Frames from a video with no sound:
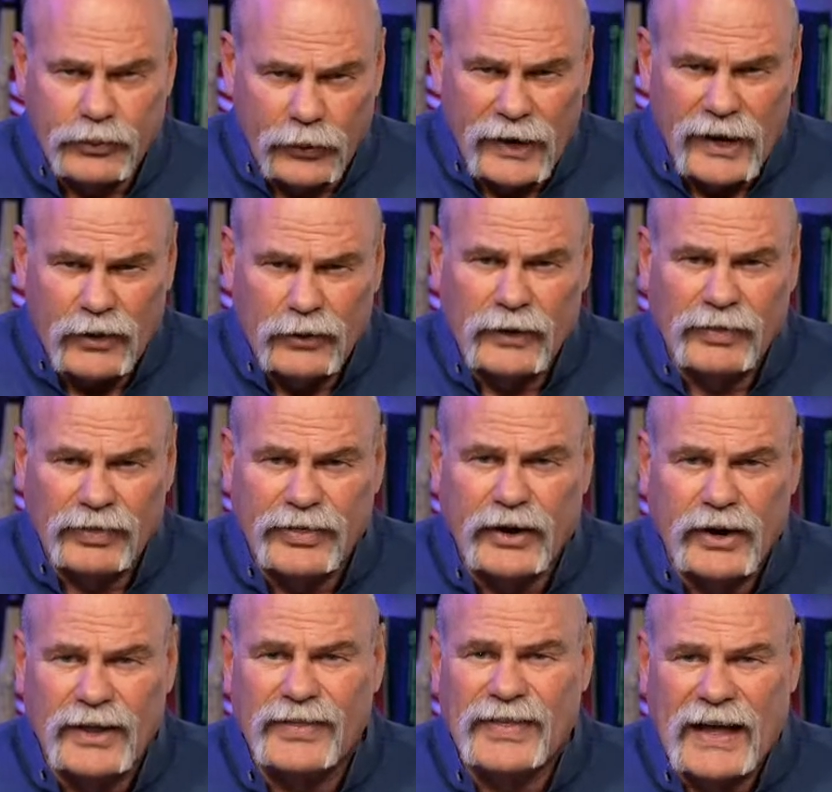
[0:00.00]

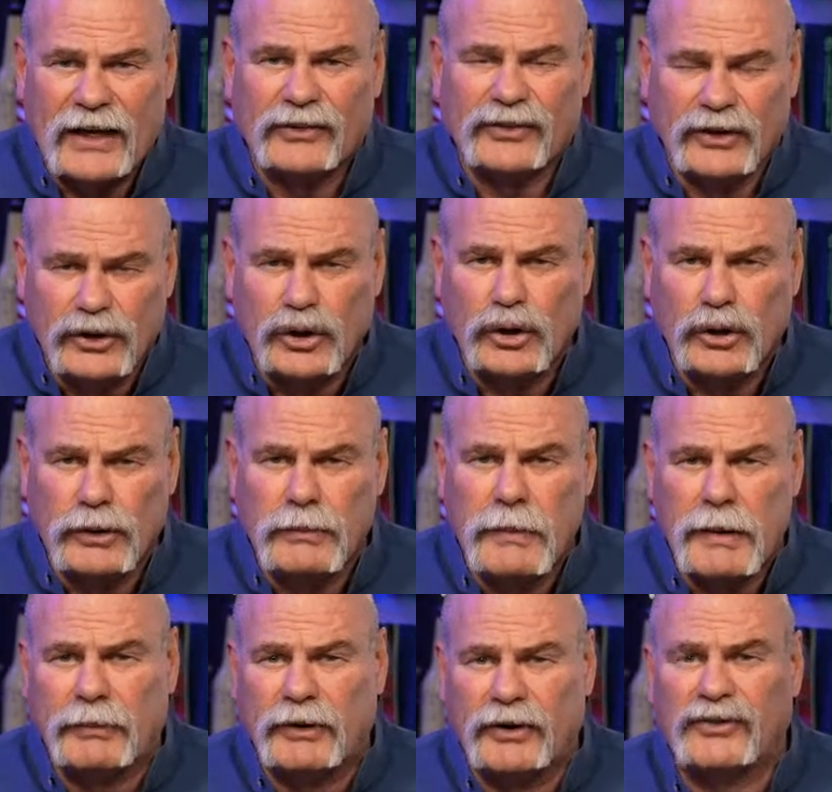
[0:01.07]
330,000 union
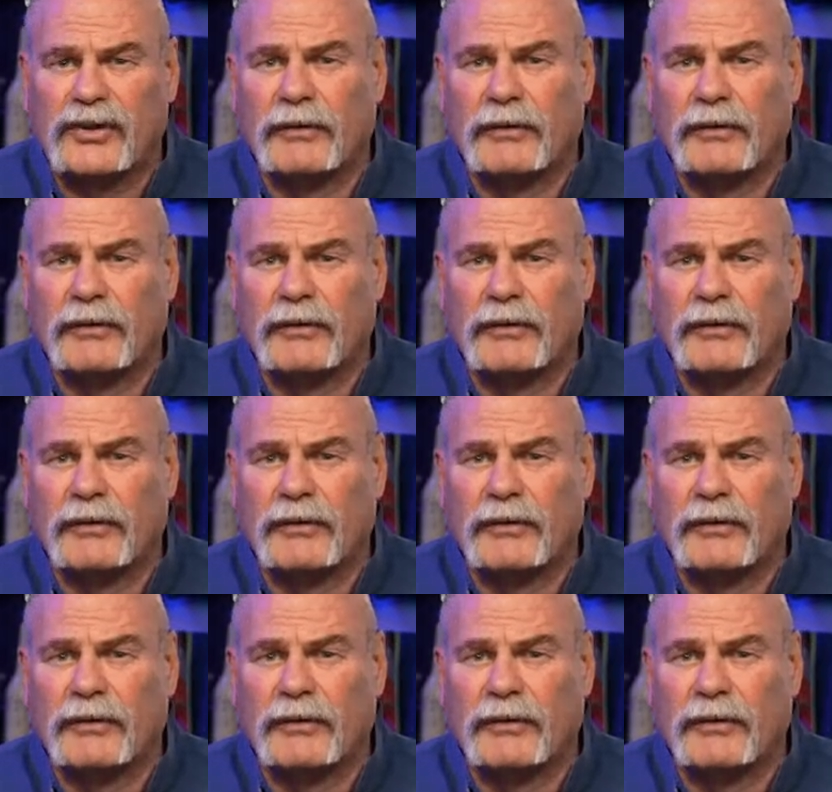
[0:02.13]
members